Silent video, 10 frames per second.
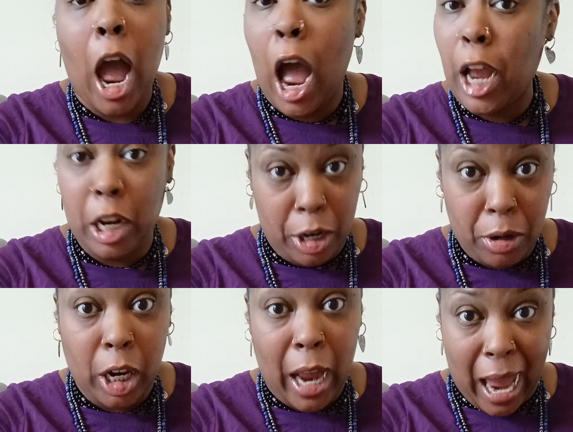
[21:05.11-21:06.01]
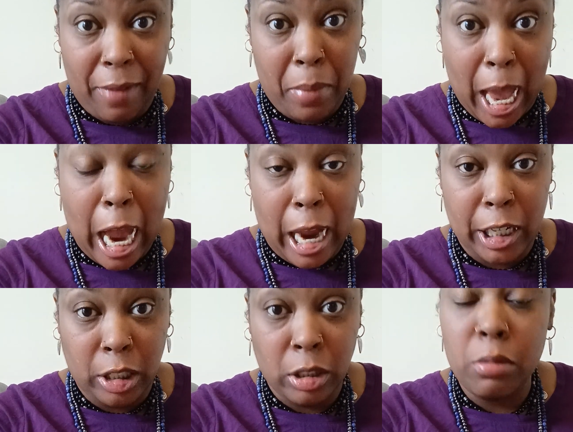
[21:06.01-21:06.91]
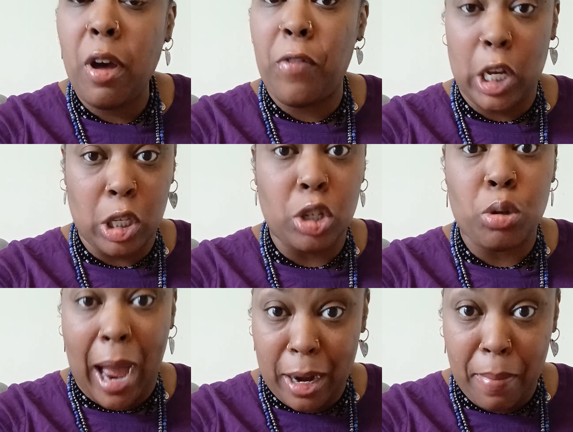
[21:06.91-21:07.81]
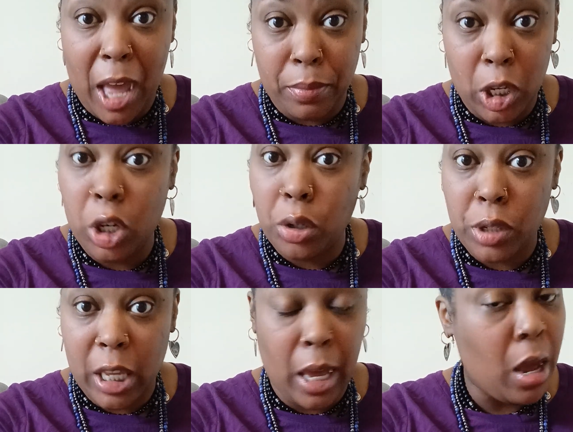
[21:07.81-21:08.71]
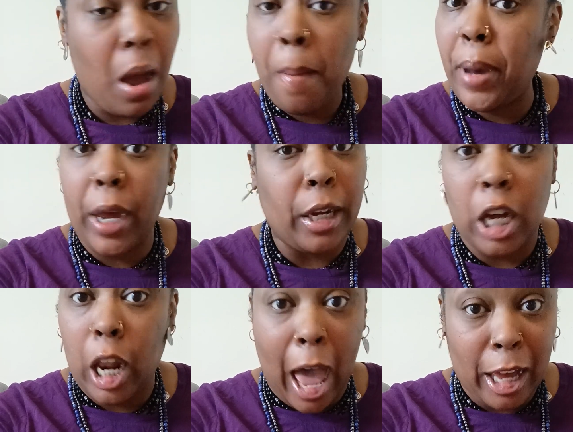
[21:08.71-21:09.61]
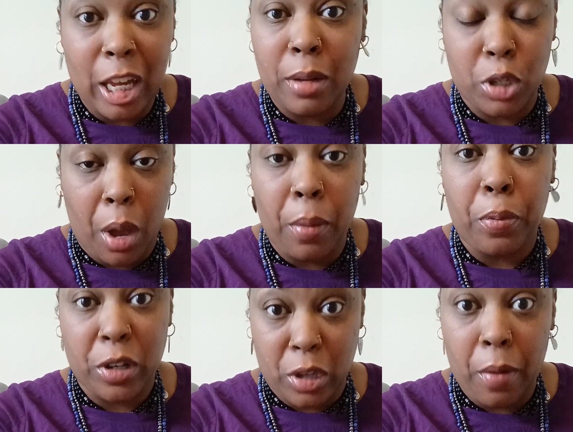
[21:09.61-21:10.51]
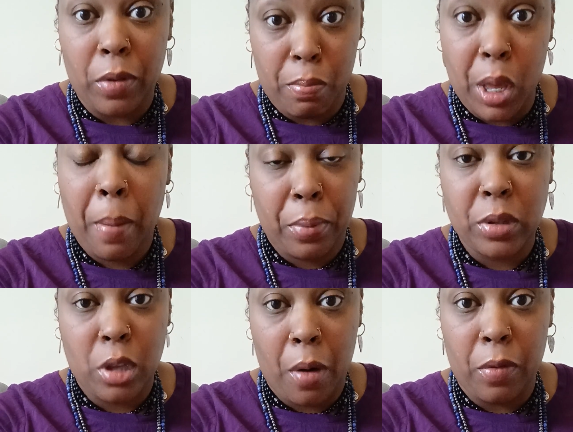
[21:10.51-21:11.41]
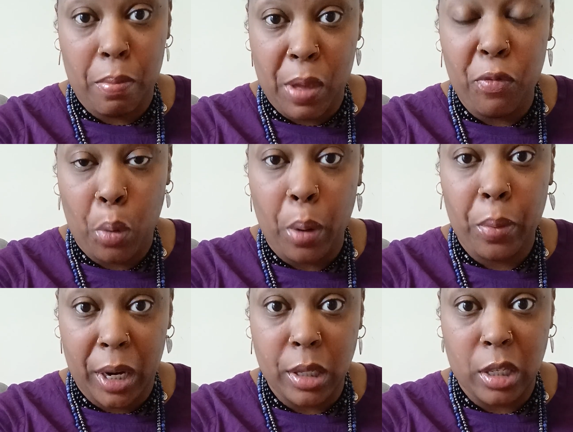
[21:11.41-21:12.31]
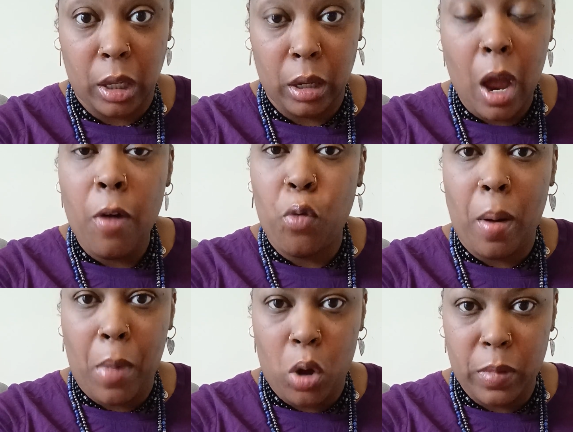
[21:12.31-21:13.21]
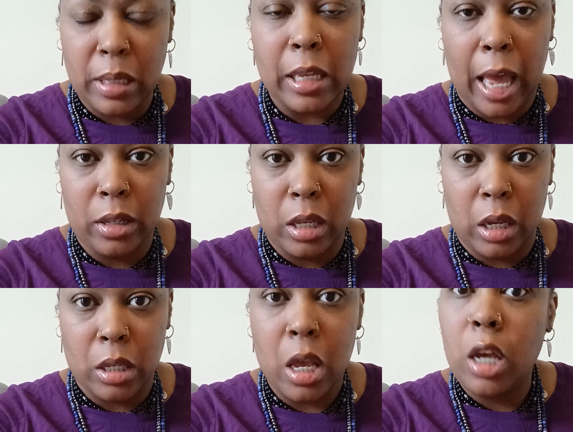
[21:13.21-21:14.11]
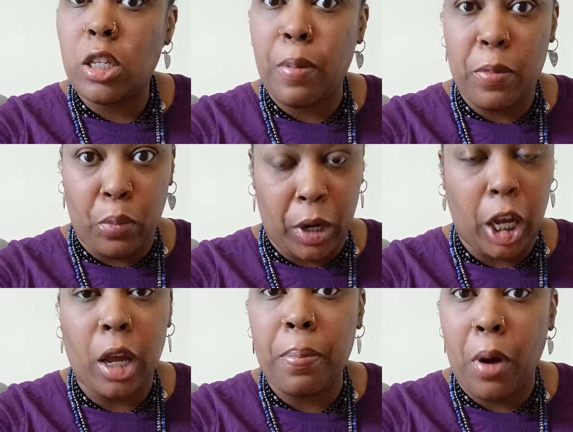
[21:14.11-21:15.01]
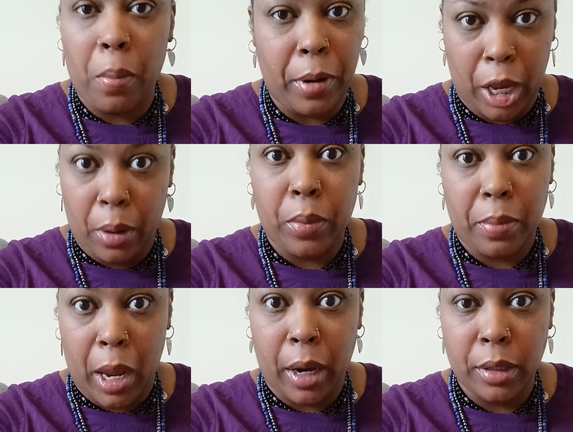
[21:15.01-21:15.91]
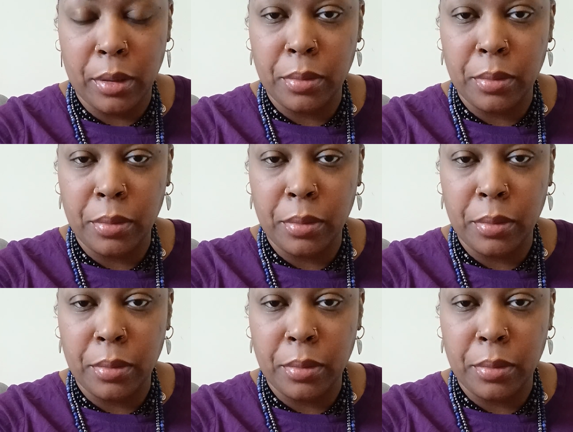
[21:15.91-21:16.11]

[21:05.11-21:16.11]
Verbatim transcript: I clearly have mine. Motherfuckers that try to make me lose it, but Allah keeps on preserving me and preserving me for a reason. For moments like this. So people want to keep on playing with me.